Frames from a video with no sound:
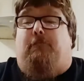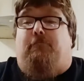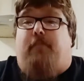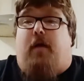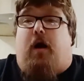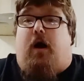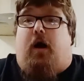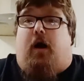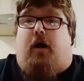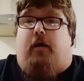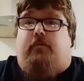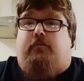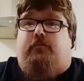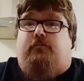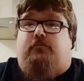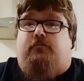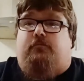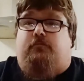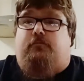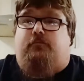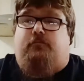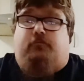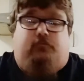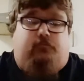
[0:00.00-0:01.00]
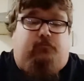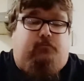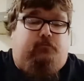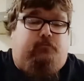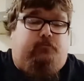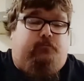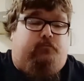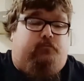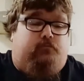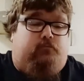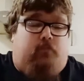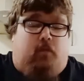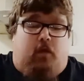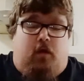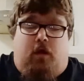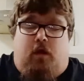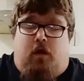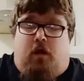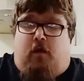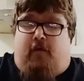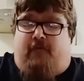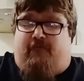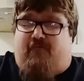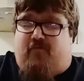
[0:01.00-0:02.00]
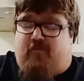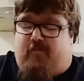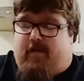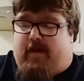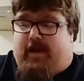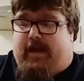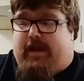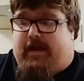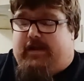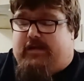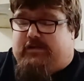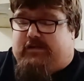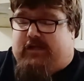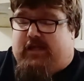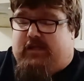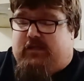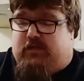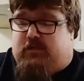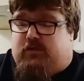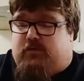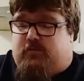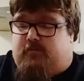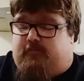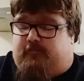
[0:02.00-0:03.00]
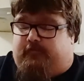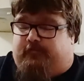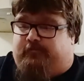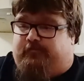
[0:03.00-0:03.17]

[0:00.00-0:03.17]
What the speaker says: but for me, in a sense,